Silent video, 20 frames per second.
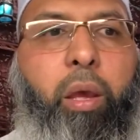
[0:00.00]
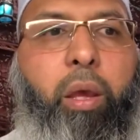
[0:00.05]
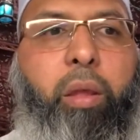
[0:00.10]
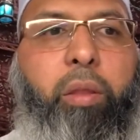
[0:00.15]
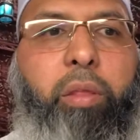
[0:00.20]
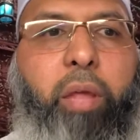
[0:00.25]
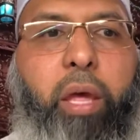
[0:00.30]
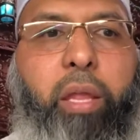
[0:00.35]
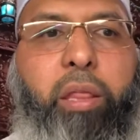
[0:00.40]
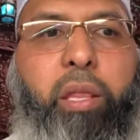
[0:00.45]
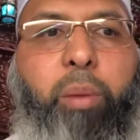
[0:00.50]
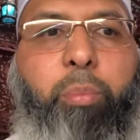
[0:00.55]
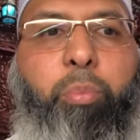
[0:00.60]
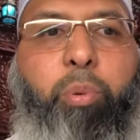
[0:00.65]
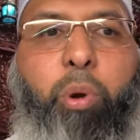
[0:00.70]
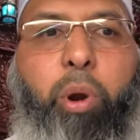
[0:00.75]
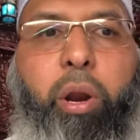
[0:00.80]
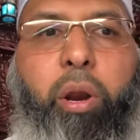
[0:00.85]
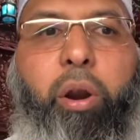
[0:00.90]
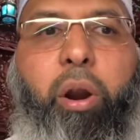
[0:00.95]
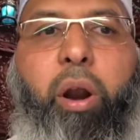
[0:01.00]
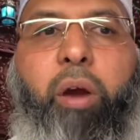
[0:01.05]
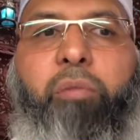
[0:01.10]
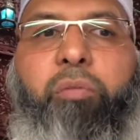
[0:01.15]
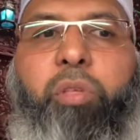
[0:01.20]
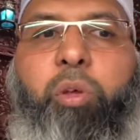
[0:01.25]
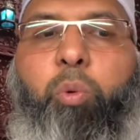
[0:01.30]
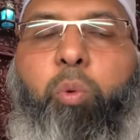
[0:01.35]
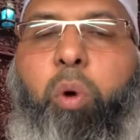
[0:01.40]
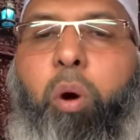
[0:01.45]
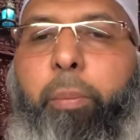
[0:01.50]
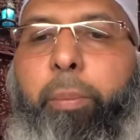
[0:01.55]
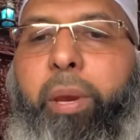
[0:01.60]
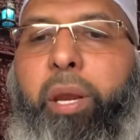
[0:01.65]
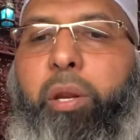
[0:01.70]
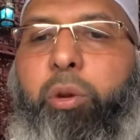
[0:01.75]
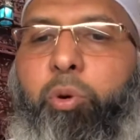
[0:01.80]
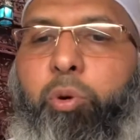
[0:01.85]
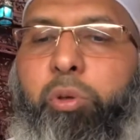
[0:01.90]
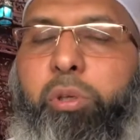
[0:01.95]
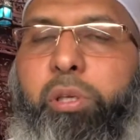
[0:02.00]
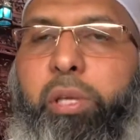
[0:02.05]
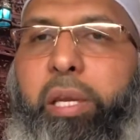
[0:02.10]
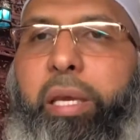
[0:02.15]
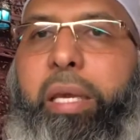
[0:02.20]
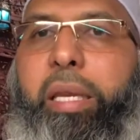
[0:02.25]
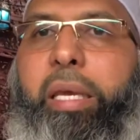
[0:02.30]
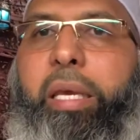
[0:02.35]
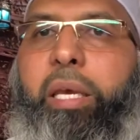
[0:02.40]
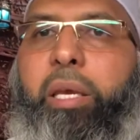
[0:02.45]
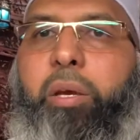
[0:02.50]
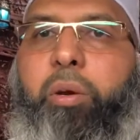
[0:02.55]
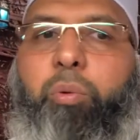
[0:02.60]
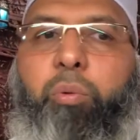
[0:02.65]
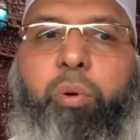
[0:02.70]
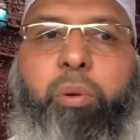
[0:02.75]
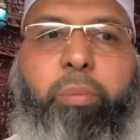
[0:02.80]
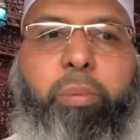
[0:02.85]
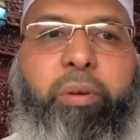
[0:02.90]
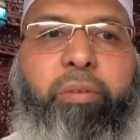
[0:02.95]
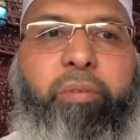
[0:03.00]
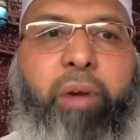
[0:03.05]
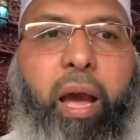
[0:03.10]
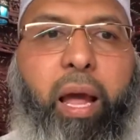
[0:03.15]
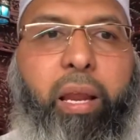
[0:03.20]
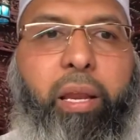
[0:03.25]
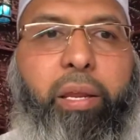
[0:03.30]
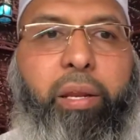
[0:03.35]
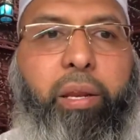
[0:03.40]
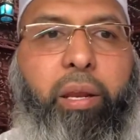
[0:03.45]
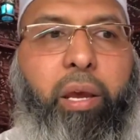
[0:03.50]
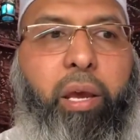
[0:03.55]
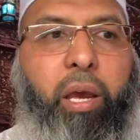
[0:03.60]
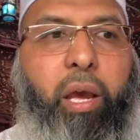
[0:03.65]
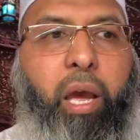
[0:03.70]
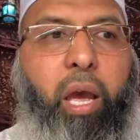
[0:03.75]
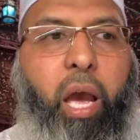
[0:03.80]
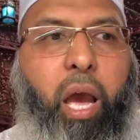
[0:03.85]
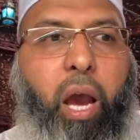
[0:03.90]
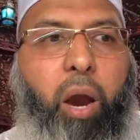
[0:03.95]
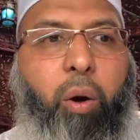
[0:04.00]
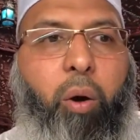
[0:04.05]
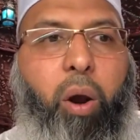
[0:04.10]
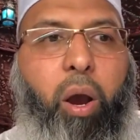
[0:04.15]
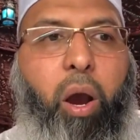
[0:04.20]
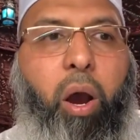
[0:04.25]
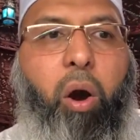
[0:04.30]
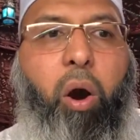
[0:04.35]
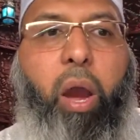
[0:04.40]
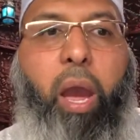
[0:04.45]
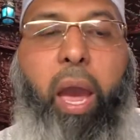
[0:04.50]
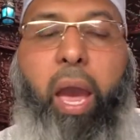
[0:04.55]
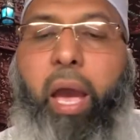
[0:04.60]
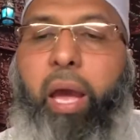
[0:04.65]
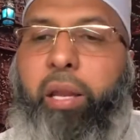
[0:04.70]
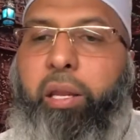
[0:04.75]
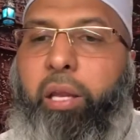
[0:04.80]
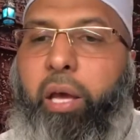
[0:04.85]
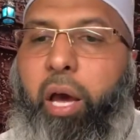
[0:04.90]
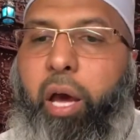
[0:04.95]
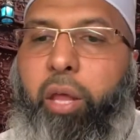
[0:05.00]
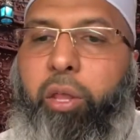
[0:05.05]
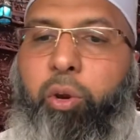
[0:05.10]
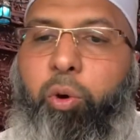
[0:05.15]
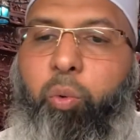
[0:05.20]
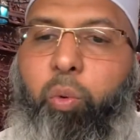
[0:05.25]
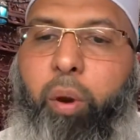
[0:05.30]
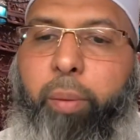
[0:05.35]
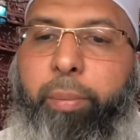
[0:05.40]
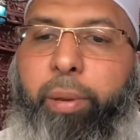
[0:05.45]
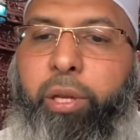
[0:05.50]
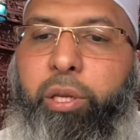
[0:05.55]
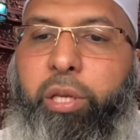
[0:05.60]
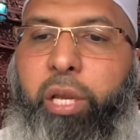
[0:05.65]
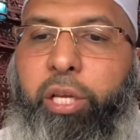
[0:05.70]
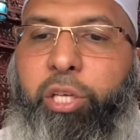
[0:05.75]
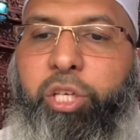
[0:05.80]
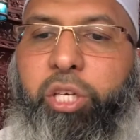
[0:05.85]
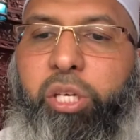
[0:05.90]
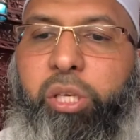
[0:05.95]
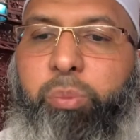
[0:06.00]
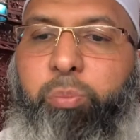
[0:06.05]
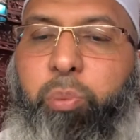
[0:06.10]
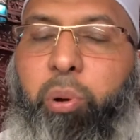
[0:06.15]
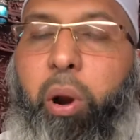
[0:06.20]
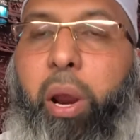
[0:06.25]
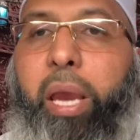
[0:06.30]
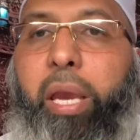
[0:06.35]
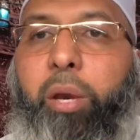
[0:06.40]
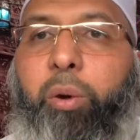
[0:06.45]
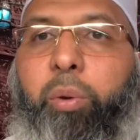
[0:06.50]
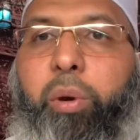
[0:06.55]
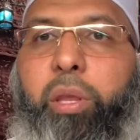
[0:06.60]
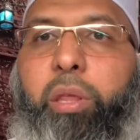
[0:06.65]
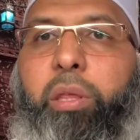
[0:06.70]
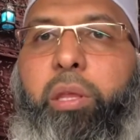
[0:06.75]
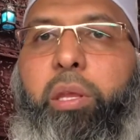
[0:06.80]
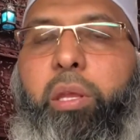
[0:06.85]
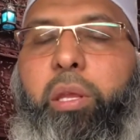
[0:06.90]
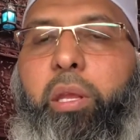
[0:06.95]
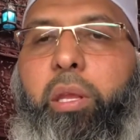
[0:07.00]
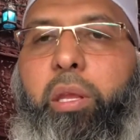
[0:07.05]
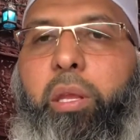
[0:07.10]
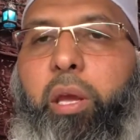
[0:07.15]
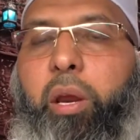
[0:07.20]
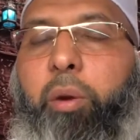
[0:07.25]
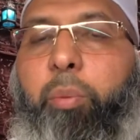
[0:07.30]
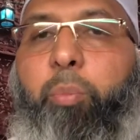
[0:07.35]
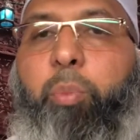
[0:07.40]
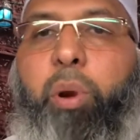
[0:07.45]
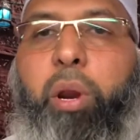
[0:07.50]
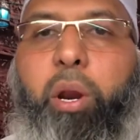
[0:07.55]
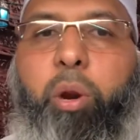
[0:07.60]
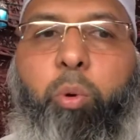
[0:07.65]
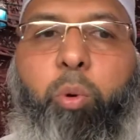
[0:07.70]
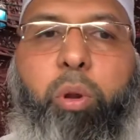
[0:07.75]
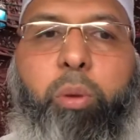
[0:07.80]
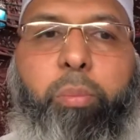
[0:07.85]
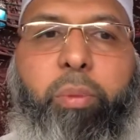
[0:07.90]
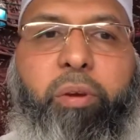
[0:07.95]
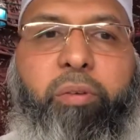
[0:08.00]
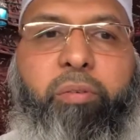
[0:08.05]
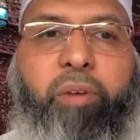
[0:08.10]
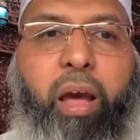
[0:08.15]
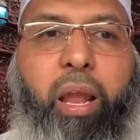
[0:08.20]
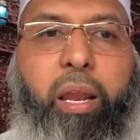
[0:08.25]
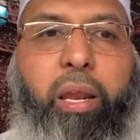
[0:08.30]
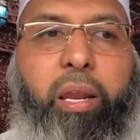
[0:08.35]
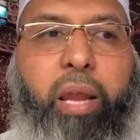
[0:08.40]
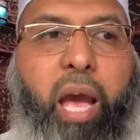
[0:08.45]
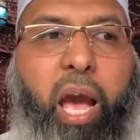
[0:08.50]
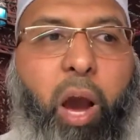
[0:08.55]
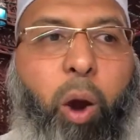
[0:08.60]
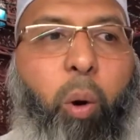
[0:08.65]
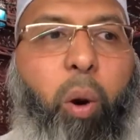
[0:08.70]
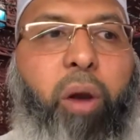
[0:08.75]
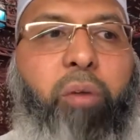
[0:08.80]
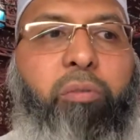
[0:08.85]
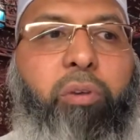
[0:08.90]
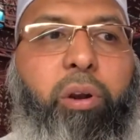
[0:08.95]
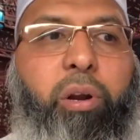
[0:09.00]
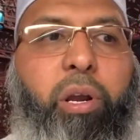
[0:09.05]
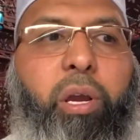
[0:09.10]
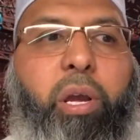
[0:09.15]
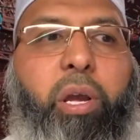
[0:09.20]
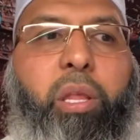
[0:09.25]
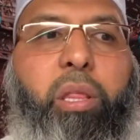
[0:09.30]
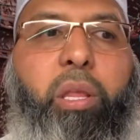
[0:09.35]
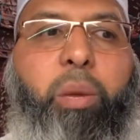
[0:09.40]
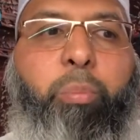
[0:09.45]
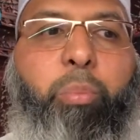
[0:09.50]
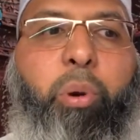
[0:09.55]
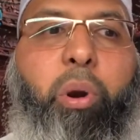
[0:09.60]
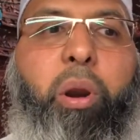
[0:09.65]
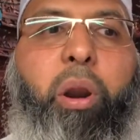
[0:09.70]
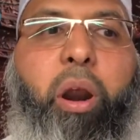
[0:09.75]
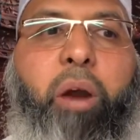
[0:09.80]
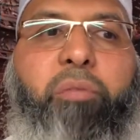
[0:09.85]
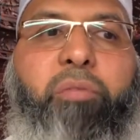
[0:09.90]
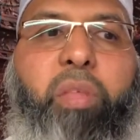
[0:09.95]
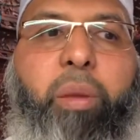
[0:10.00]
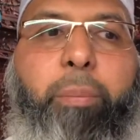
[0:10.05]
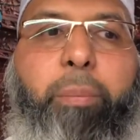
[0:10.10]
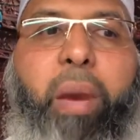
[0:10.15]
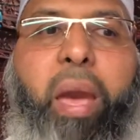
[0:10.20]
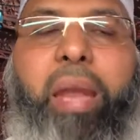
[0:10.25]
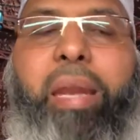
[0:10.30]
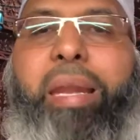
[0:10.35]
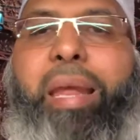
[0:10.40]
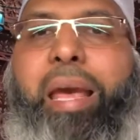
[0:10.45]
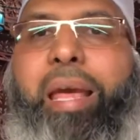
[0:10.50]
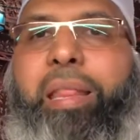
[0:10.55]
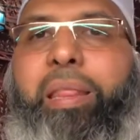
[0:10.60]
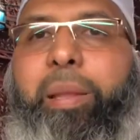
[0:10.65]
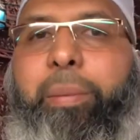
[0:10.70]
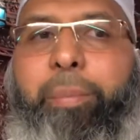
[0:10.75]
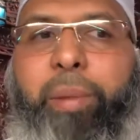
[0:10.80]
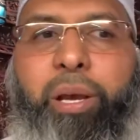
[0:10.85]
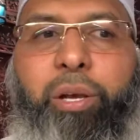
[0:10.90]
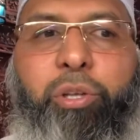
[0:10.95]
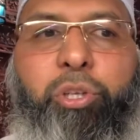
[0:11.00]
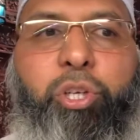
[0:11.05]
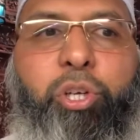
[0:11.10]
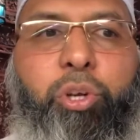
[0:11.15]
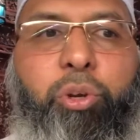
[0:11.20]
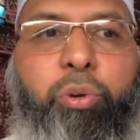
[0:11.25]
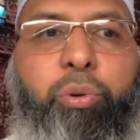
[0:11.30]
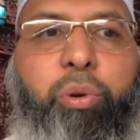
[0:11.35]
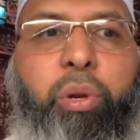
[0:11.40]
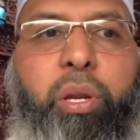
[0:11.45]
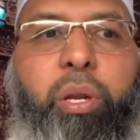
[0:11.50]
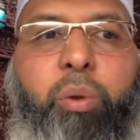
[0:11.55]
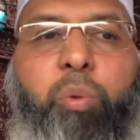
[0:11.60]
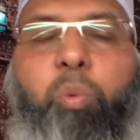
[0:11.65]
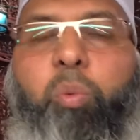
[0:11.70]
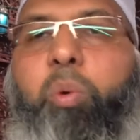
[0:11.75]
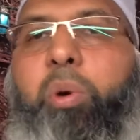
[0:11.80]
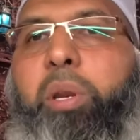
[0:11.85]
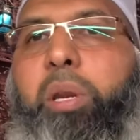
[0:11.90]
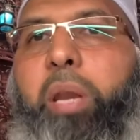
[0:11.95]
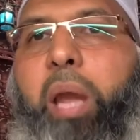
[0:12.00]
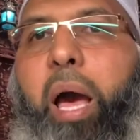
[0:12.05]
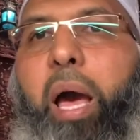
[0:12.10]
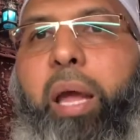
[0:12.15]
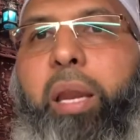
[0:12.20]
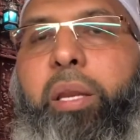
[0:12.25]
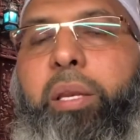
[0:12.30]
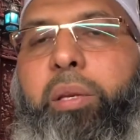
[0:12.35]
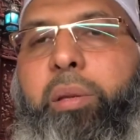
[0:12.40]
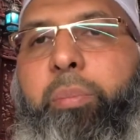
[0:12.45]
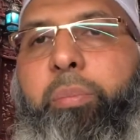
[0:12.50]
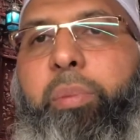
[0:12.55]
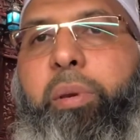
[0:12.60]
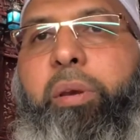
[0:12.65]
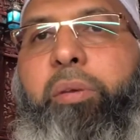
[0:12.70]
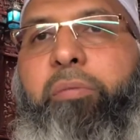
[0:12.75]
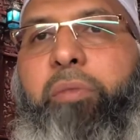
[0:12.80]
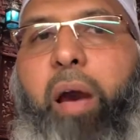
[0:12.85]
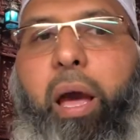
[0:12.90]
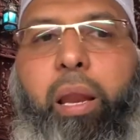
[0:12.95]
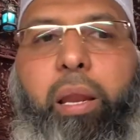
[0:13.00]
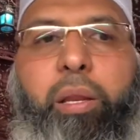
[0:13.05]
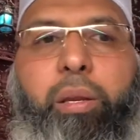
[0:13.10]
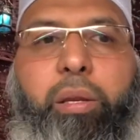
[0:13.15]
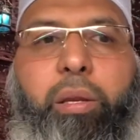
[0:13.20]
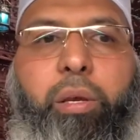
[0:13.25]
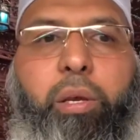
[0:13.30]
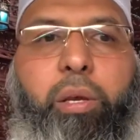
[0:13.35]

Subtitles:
then the prayer of the woman who's leading would be valid. And the other women that she's praying with, their prayer would be valid. However, the prayer of the men and the male children would not be valid.